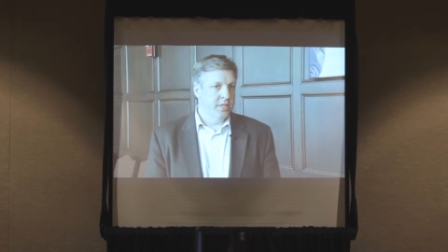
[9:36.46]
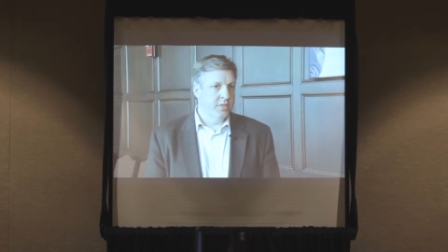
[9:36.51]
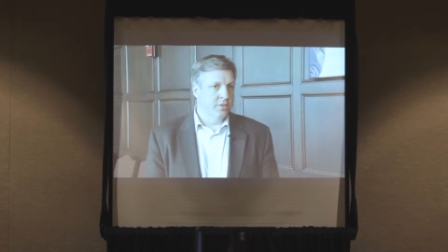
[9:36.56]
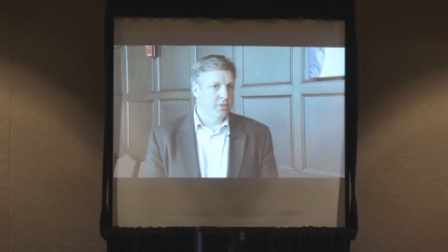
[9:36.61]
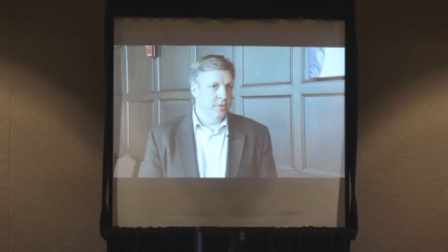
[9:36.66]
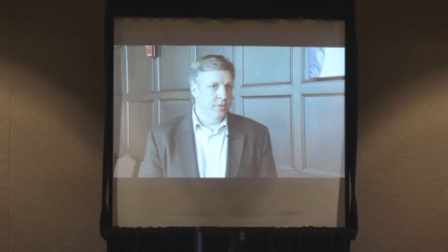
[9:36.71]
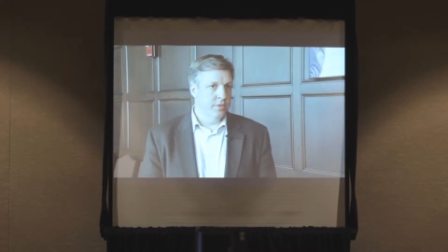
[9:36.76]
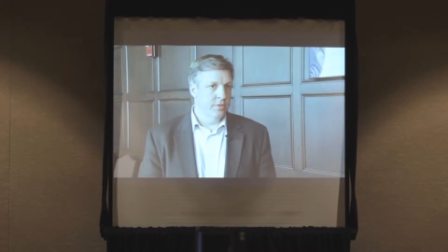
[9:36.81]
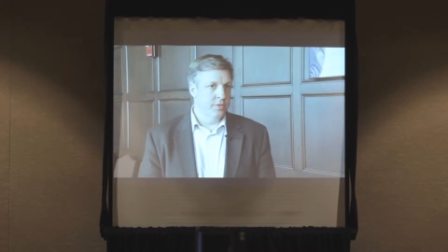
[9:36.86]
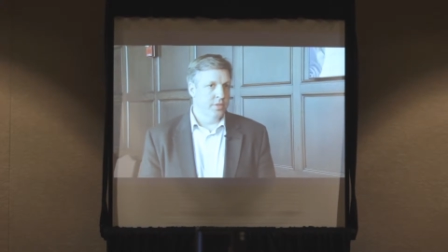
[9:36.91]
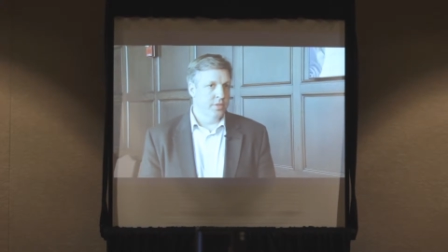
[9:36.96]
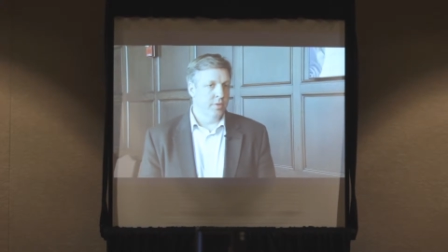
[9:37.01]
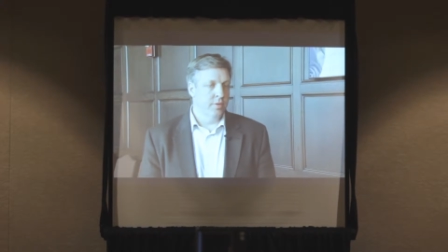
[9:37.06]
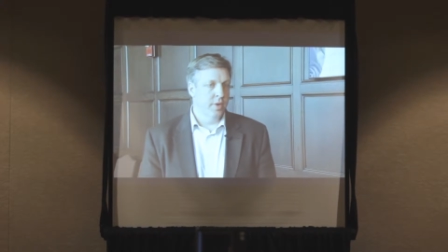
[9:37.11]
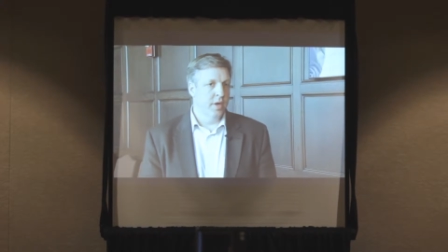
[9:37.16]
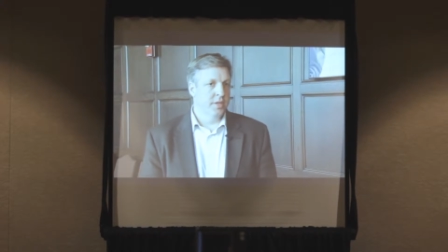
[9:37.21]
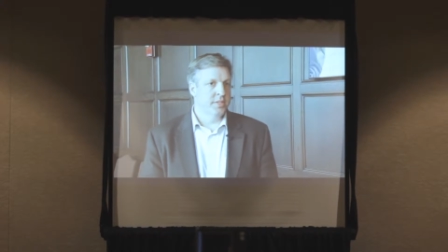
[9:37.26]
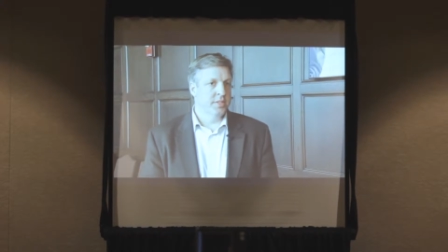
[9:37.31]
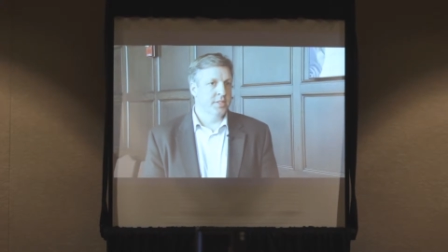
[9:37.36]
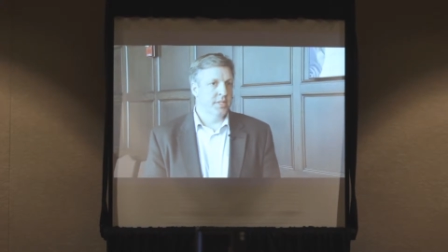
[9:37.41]
teachers
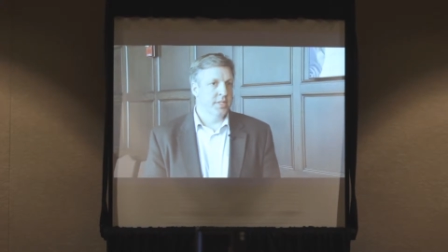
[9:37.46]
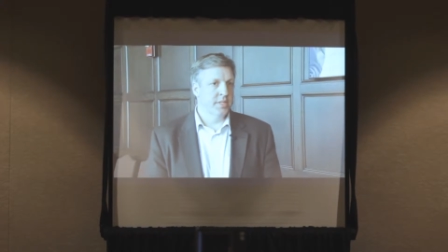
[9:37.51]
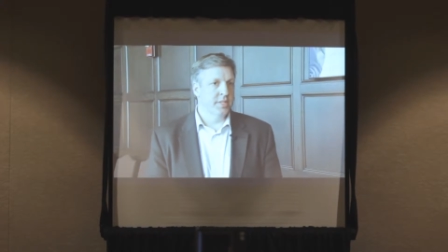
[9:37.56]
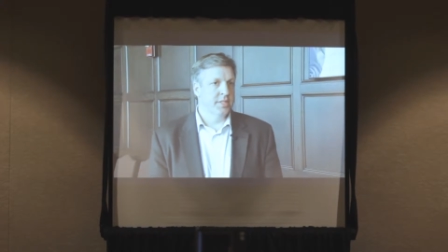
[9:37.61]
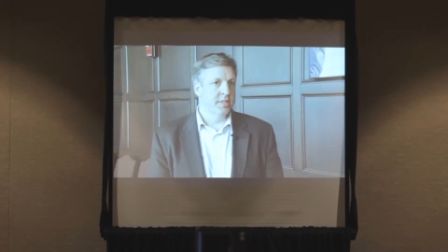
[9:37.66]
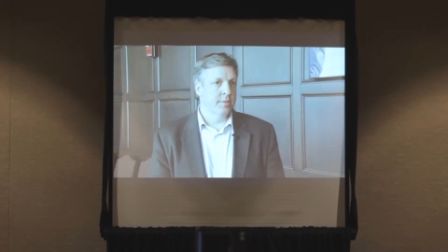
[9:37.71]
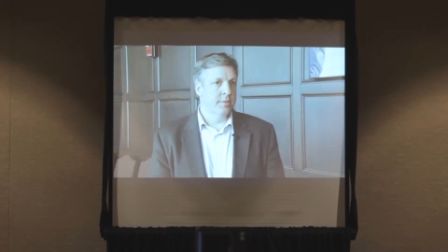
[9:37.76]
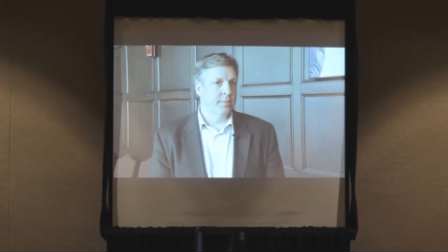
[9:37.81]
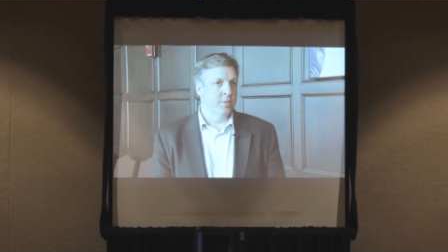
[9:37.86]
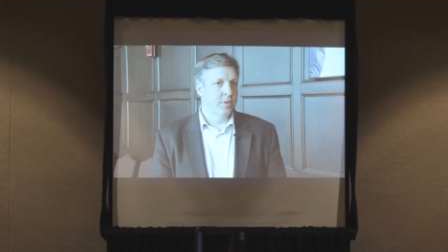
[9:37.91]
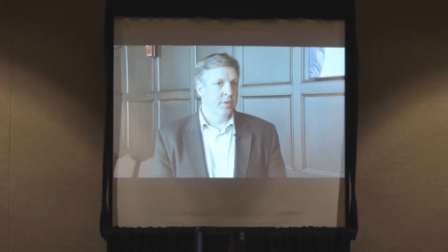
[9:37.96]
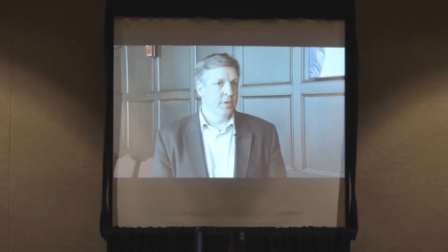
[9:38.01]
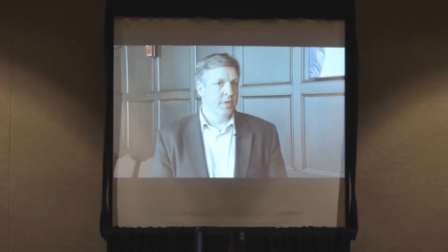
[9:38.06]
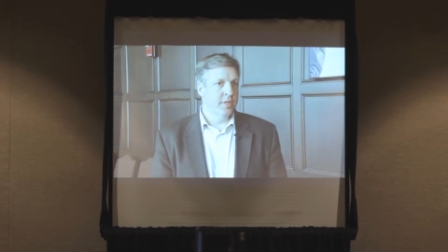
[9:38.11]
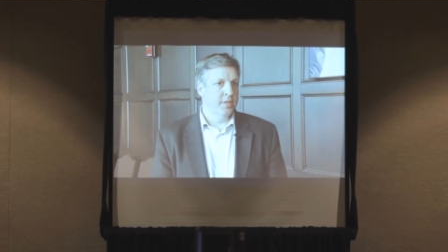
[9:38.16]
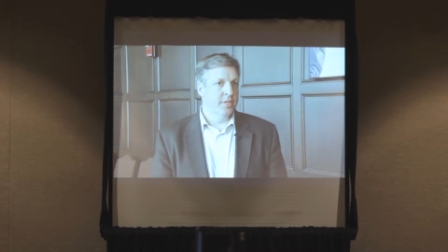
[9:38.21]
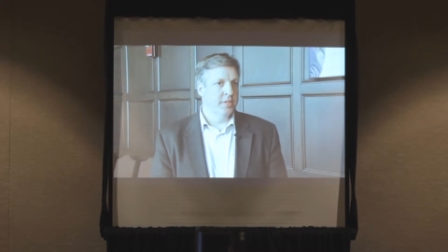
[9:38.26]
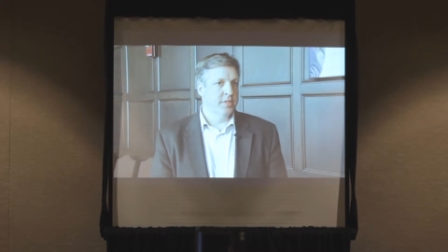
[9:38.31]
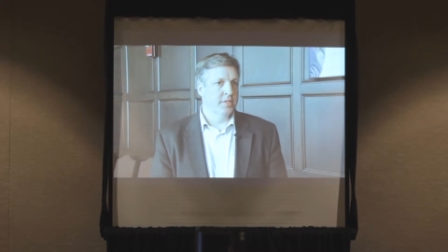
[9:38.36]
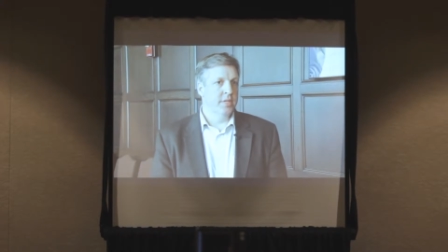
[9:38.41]
across six communities
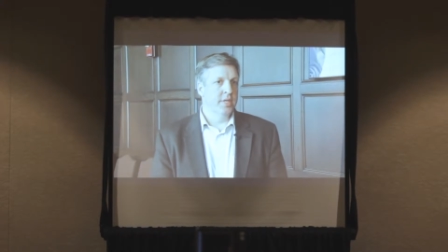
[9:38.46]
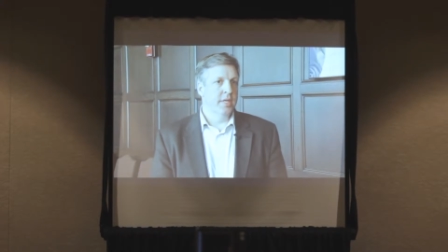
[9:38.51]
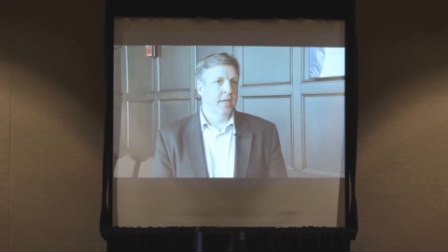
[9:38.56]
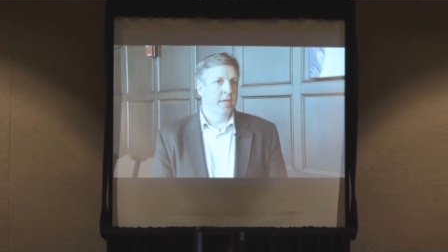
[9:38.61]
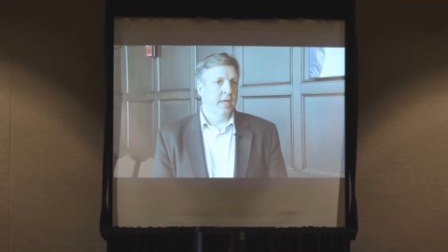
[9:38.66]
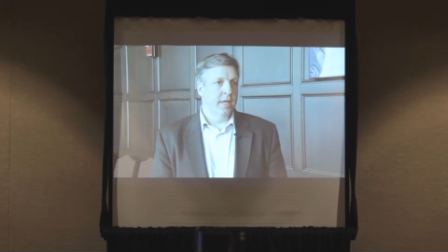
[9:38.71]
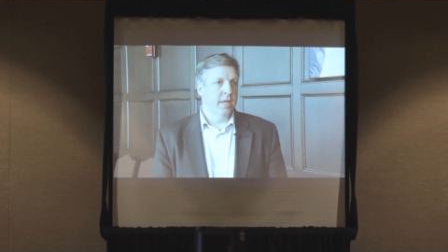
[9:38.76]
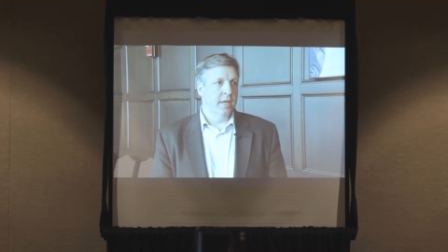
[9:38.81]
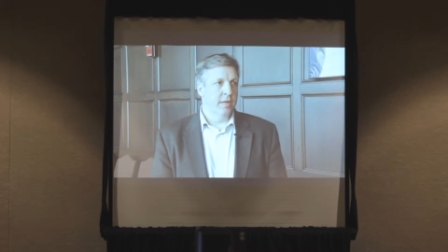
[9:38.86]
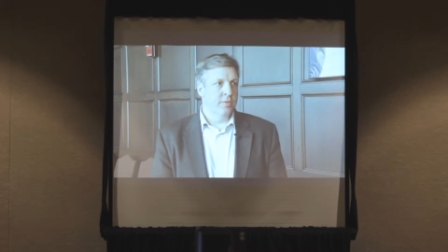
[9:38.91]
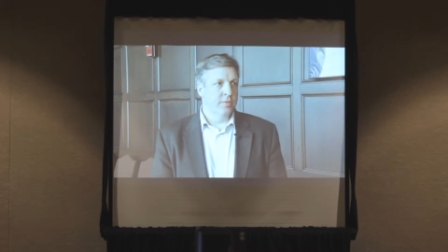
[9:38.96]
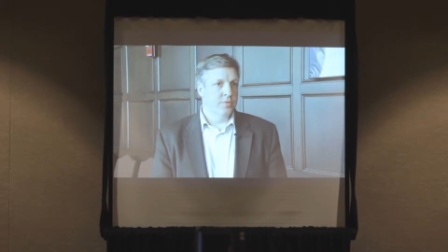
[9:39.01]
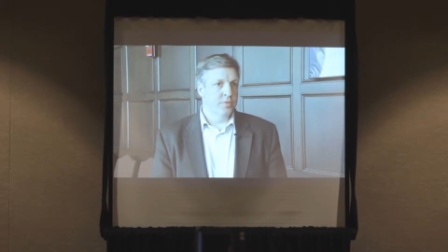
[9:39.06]
and